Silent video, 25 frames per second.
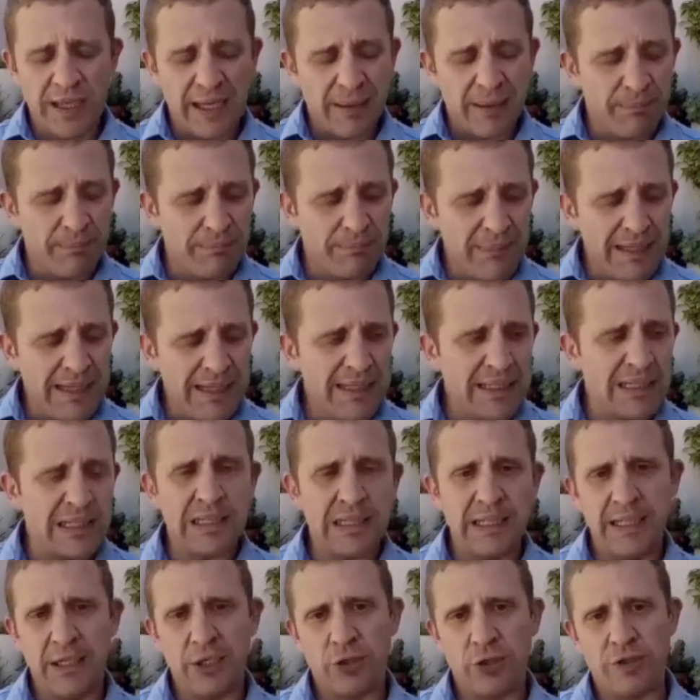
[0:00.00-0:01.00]

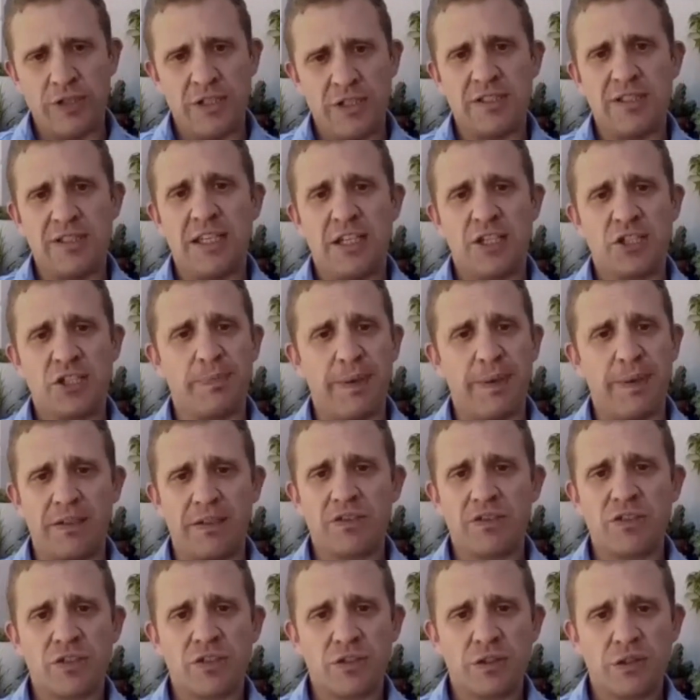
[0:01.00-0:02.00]
immediately increase the
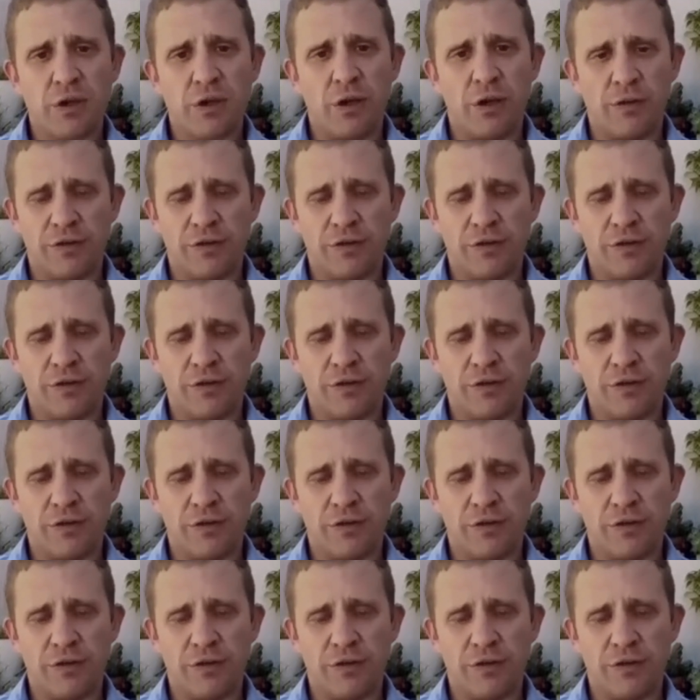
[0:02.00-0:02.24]
expense